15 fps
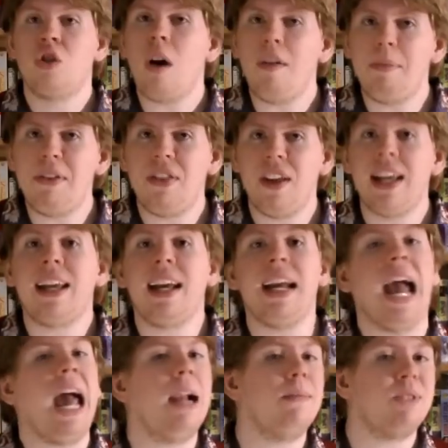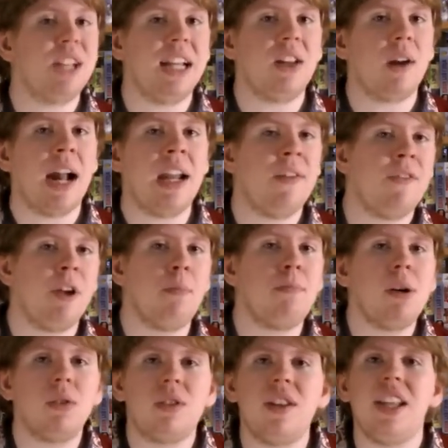So I've been thinking, Adam Sandler had to
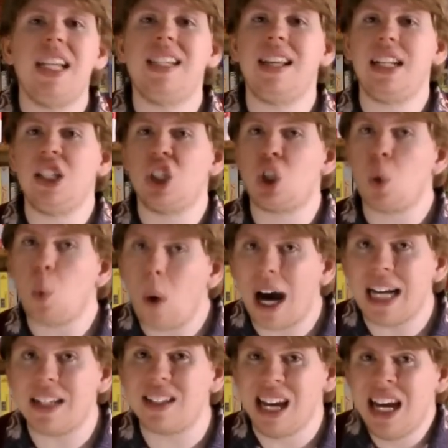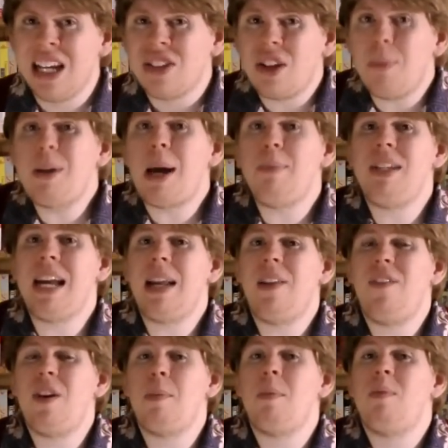film most of these scenes twice. Sometimes he had
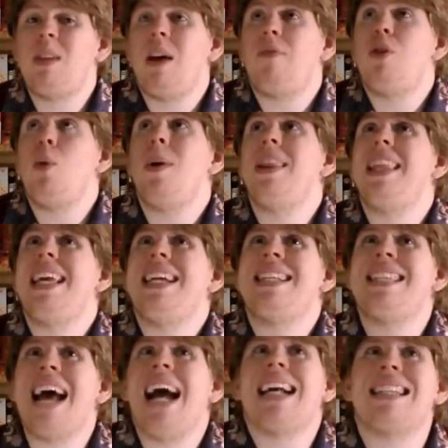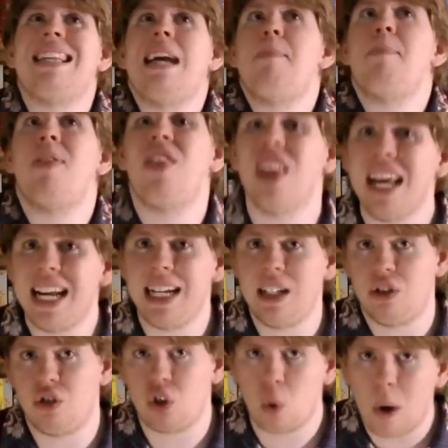to film himself doing the exact same
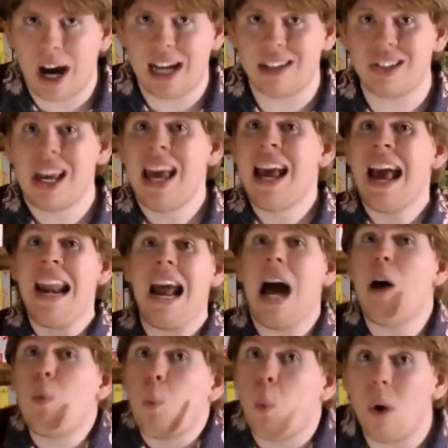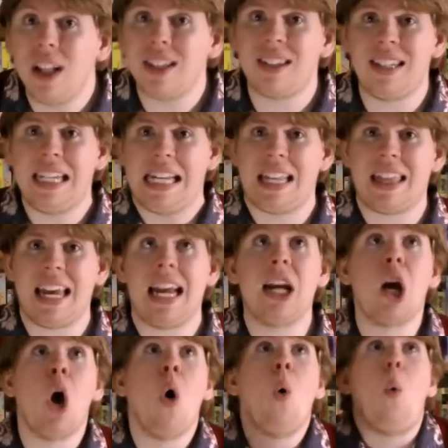things twice. And not once did he
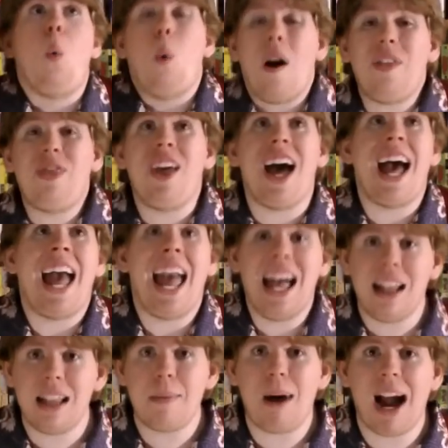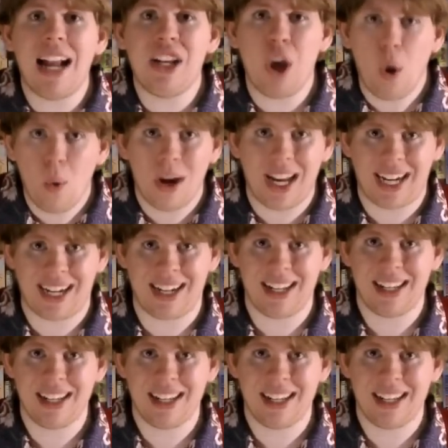think, what the hell am I doing?